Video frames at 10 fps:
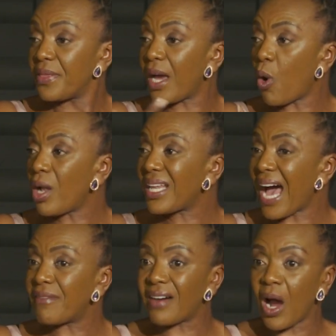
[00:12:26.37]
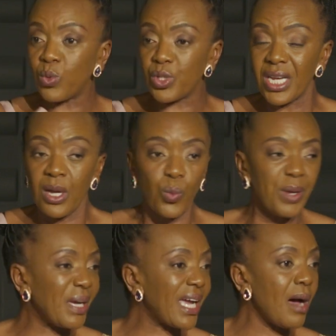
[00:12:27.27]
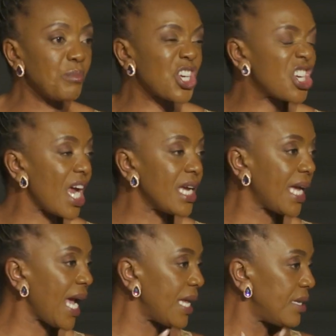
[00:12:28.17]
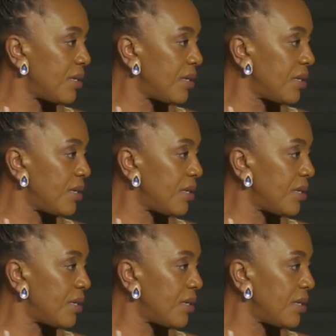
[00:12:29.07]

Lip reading: they're all around, we become shaken.